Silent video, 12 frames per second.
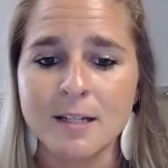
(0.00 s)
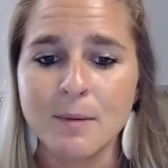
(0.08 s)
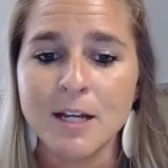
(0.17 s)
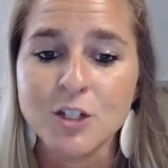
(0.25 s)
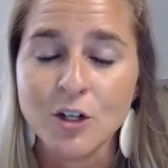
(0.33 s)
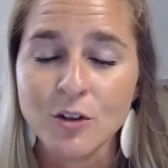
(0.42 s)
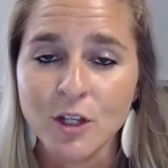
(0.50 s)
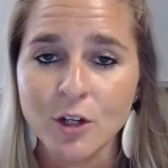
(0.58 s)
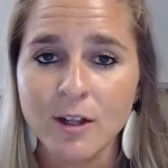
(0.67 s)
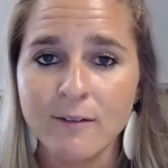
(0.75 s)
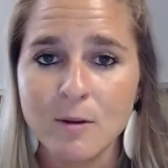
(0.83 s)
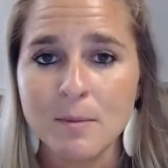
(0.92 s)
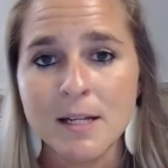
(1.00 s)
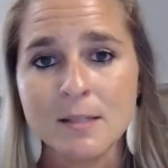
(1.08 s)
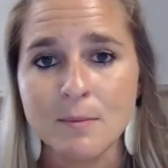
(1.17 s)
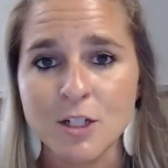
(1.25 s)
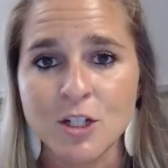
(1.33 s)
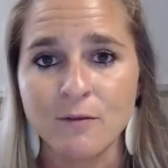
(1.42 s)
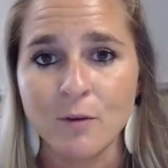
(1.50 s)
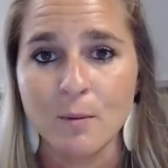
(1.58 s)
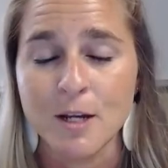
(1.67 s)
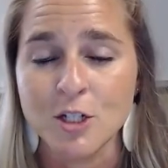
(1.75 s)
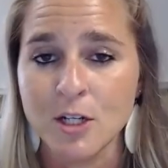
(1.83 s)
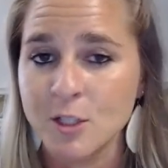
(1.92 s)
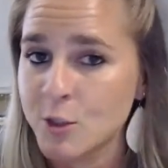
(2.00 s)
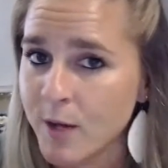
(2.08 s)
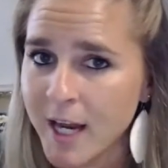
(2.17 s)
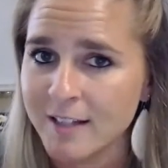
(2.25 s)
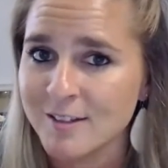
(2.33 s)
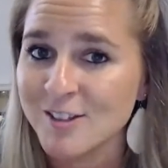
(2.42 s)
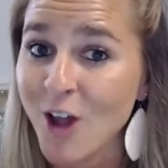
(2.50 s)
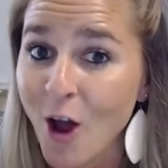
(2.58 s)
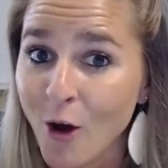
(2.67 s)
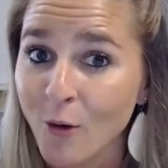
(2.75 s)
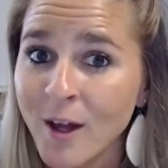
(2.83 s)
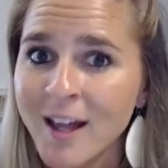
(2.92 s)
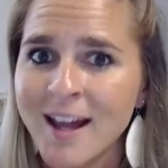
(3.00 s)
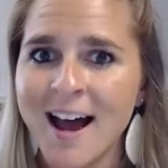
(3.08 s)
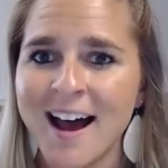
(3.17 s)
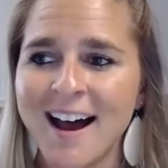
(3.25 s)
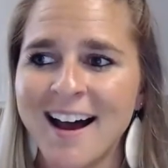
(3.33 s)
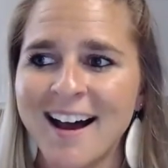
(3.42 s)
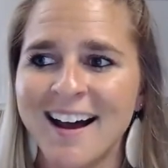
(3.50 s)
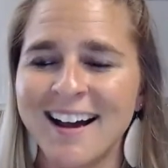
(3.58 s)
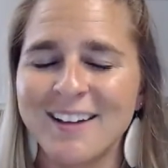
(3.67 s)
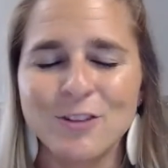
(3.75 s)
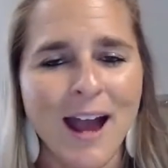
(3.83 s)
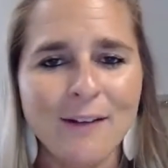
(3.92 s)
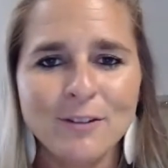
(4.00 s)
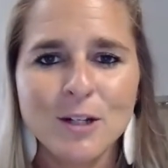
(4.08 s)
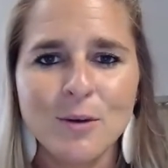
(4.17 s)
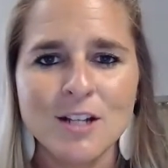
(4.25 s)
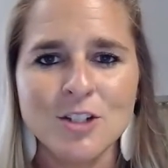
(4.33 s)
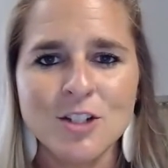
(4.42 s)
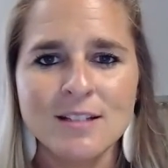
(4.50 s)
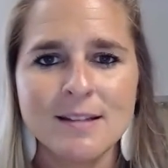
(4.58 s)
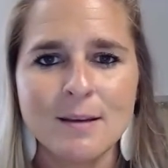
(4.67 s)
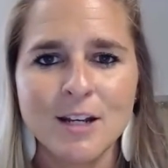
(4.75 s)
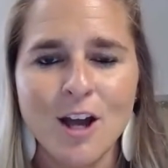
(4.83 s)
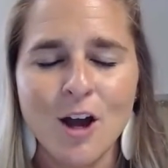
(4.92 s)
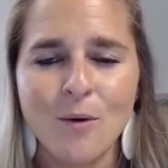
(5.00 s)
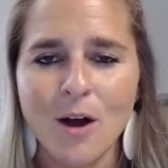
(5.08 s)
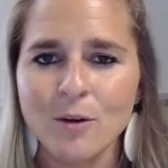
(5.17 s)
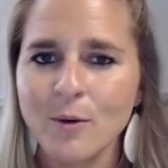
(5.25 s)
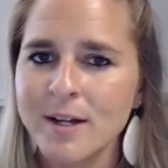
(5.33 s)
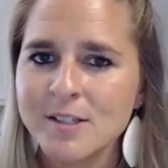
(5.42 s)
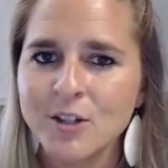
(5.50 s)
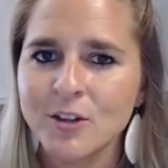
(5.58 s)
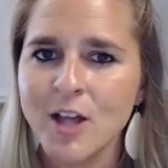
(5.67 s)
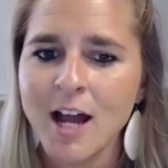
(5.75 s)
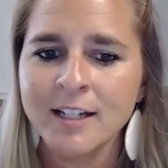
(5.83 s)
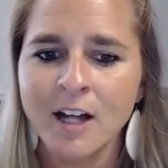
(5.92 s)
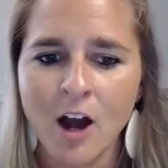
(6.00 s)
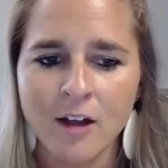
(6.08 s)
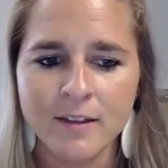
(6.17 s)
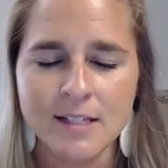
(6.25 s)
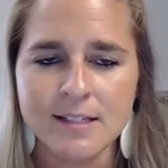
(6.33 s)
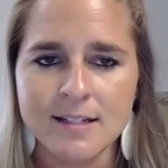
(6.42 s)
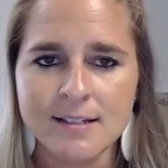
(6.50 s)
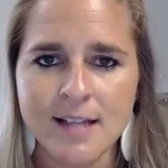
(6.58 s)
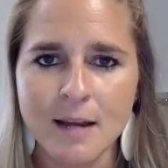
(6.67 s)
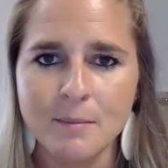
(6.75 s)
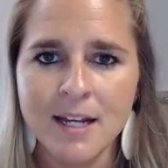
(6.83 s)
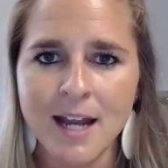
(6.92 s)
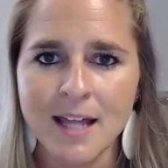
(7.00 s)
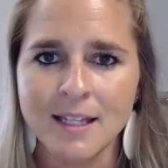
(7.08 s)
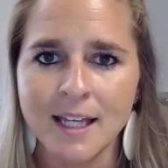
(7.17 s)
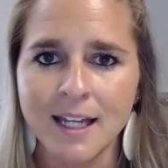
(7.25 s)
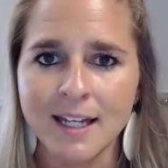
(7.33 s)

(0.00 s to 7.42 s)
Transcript: to make sure that you're giving me as much information as you can. So if you have any questions, let me know. Otherwise, good luck on this assignment, and